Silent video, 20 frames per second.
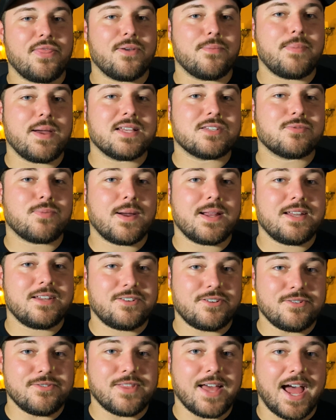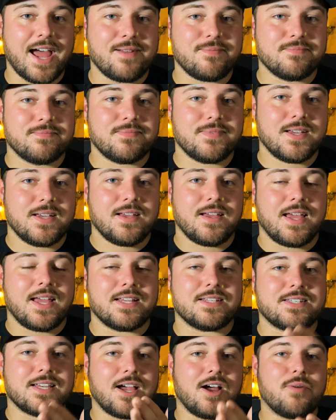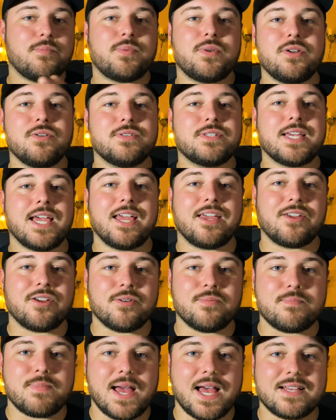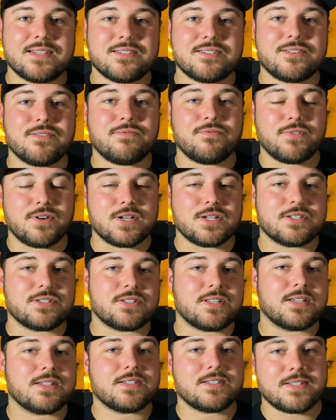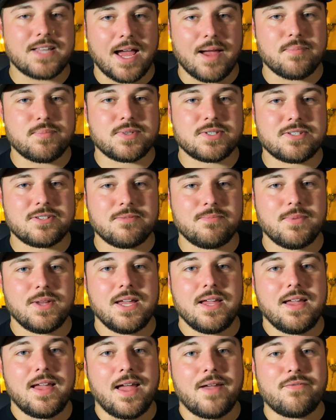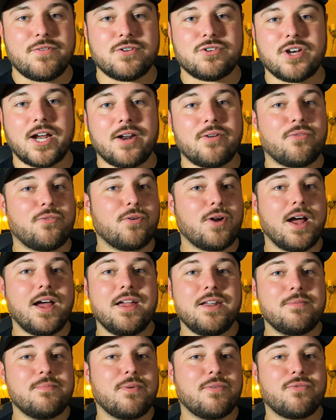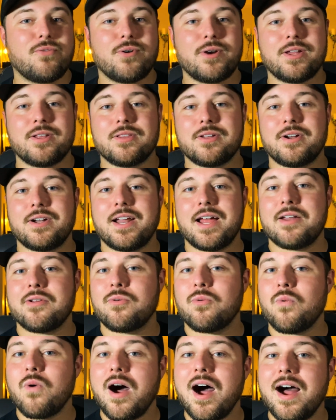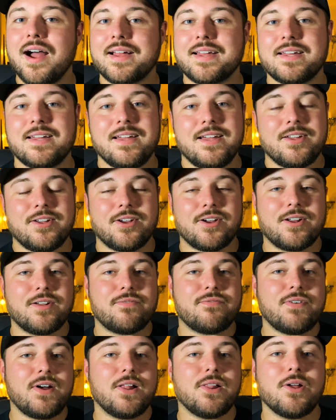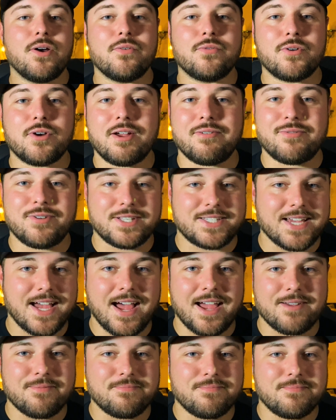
the best way to do that is to help you take your best first steps. If you try to run before you learn how to walk, you're gonna fall over every time.